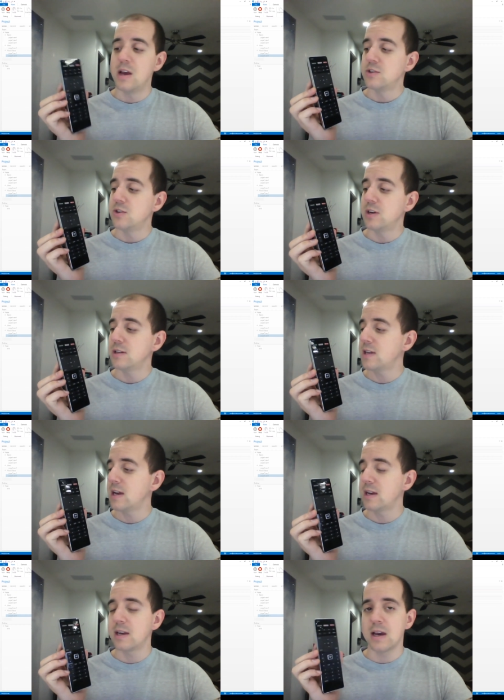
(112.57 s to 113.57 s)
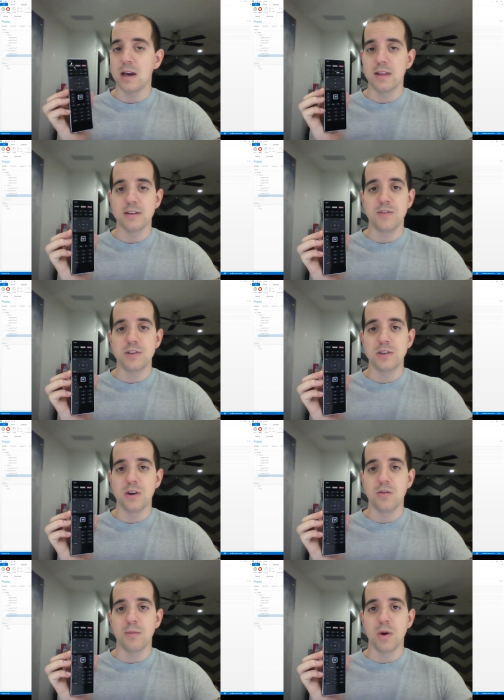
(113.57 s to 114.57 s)
So you can take uh, this
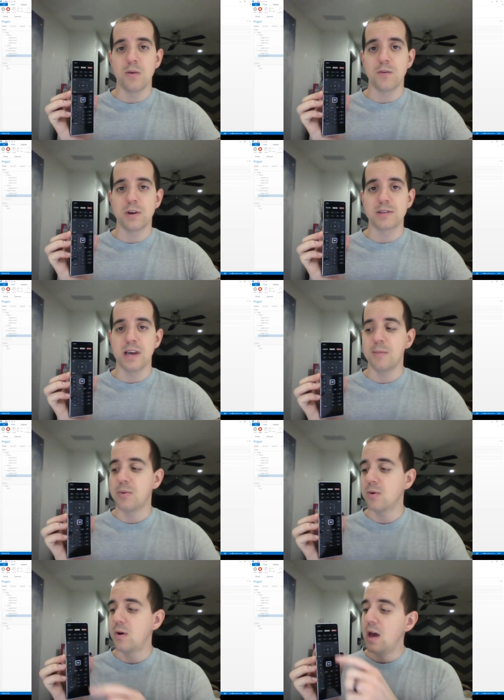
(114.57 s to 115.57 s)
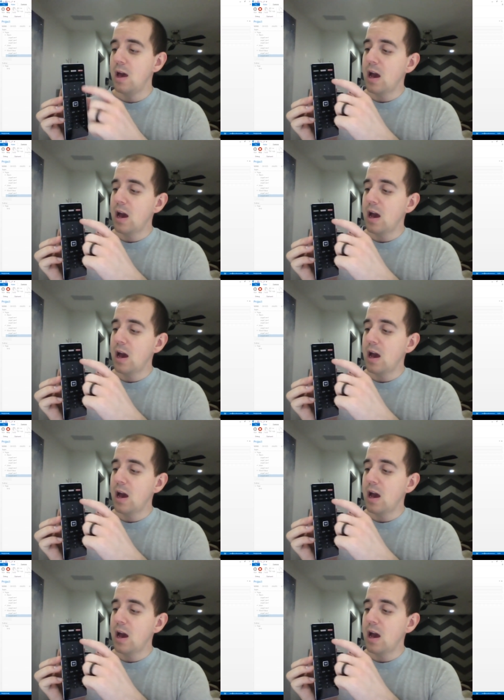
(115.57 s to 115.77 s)
Vizio remote, for example.